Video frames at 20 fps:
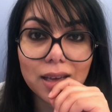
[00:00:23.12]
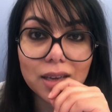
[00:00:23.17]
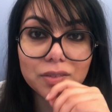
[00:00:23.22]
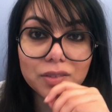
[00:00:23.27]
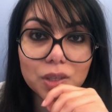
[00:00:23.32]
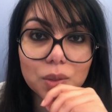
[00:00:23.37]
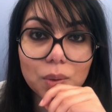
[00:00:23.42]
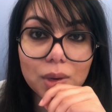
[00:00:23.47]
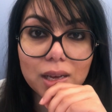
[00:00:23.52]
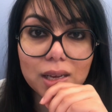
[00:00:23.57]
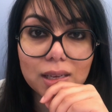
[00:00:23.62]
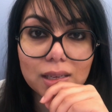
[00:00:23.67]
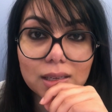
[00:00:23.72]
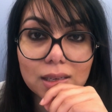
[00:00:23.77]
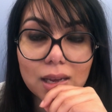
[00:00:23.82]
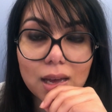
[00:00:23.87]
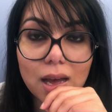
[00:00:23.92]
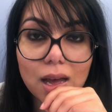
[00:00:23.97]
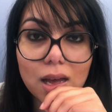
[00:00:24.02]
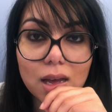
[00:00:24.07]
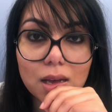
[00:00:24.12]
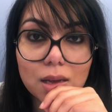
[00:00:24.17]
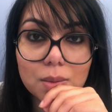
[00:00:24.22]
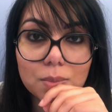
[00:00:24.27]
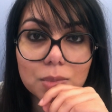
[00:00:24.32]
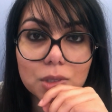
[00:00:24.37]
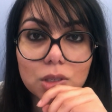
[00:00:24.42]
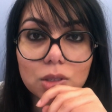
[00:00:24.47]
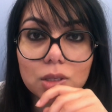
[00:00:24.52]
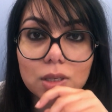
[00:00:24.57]
everyone.
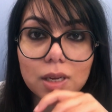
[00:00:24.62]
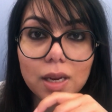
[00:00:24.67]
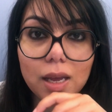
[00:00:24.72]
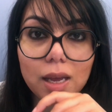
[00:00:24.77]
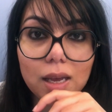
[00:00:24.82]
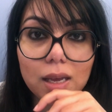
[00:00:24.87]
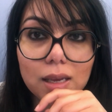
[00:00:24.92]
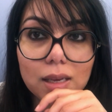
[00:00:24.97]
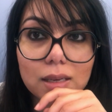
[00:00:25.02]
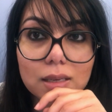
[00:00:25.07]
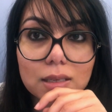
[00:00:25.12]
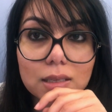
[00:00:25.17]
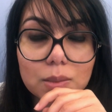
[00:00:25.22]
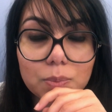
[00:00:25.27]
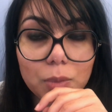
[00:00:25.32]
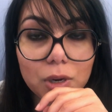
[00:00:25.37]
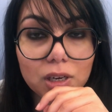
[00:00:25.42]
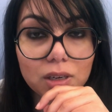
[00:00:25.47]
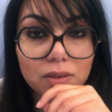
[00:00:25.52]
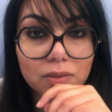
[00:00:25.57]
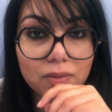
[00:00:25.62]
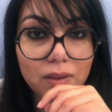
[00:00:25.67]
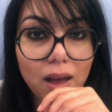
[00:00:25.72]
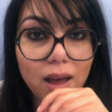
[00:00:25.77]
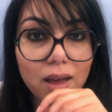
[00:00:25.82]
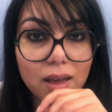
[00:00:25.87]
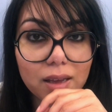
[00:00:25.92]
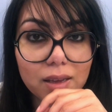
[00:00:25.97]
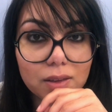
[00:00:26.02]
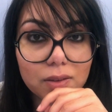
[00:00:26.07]
So today is part
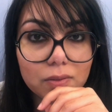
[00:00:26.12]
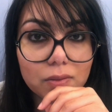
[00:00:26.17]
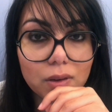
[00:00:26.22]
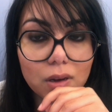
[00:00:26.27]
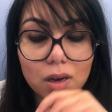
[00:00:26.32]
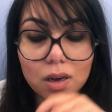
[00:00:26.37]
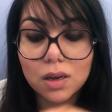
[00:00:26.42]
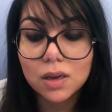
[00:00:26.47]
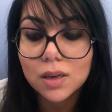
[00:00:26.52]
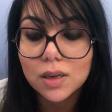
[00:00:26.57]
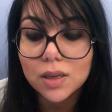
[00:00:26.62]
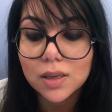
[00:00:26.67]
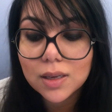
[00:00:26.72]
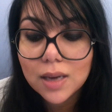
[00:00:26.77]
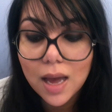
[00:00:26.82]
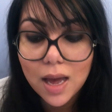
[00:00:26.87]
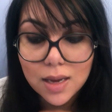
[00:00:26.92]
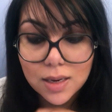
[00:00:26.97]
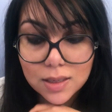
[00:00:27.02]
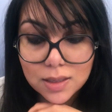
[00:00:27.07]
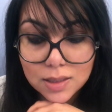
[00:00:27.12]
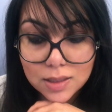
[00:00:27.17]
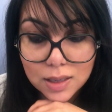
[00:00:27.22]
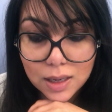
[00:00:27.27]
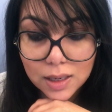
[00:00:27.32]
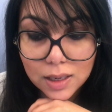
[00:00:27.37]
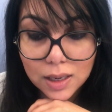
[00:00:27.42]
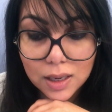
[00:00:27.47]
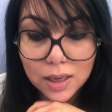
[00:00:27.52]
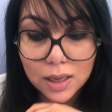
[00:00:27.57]
5 on how to
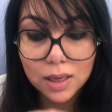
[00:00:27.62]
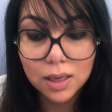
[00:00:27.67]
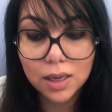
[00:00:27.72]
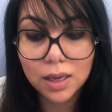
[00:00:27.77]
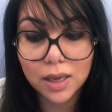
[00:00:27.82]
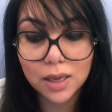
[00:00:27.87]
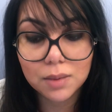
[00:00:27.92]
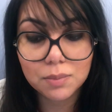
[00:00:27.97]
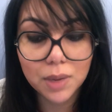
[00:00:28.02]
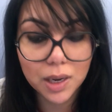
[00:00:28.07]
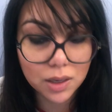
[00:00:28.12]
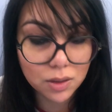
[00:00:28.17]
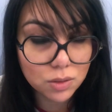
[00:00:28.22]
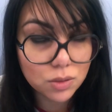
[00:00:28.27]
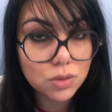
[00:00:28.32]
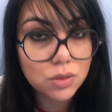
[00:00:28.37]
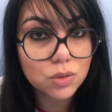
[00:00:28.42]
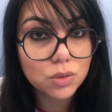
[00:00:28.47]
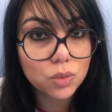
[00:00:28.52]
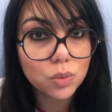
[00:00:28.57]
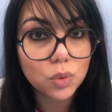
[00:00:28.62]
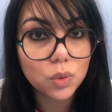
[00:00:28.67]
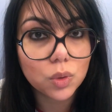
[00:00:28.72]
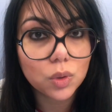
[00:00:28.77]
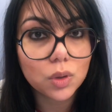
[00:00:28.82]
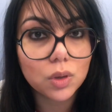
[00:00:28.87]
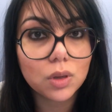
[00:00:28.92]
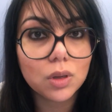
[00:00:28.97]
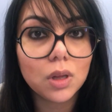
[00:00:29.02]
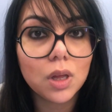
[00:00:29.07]
study in medical
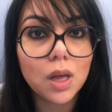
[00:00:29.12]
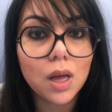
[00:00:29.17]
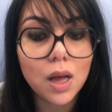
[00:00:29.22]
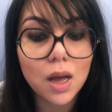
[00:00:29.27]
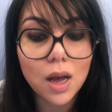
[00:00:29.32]
school,